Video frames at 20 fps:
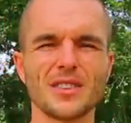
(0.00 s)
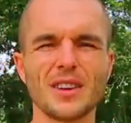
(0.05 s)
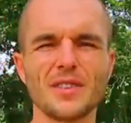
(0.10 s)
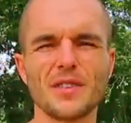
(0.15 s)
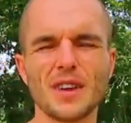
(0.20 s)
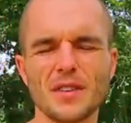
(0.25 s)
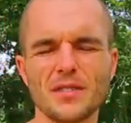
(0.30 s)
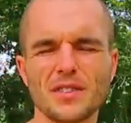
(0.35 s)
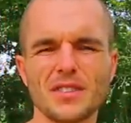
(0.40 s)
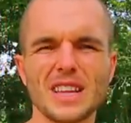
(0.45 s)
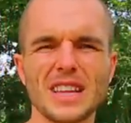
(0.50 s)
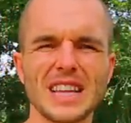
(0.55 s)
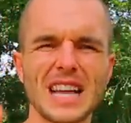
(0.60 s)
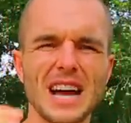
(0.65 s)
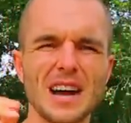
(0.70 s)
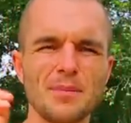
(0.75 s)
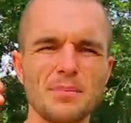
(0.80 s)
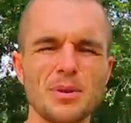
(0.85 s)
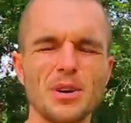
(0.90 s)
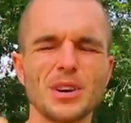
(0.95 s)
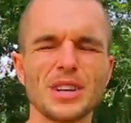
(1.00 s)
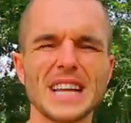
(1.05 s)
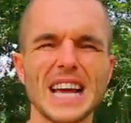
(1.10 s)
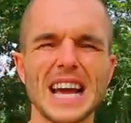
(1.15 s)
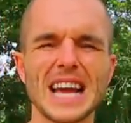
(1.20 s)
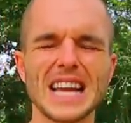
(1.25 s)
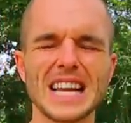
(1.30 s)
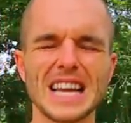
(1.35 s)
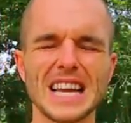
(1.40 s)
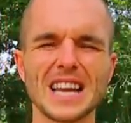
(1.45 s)
So if you haven't seen that, I put
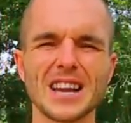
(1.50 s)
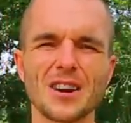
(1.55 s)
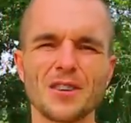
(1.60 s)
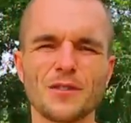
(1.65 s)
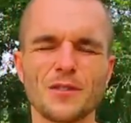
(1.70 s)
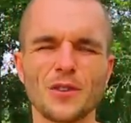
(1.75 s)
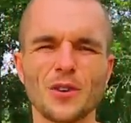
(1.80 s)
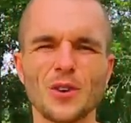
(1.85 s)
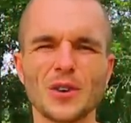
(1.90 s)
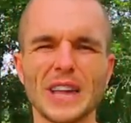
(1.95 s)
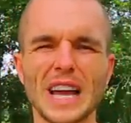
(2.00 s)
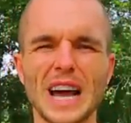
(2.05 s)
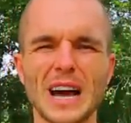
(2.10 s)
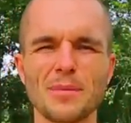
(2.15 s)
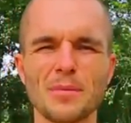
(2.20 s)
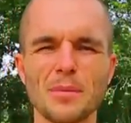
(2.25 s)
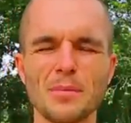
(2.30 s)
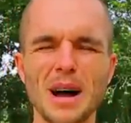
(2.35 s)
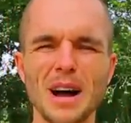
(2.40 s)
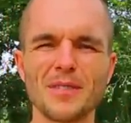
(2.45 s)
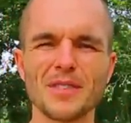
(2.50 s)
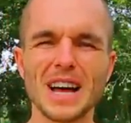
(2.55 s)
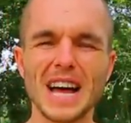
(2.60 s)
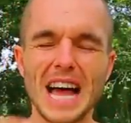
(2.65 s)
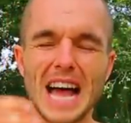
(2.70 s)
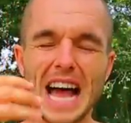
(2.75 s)
a link for that up above.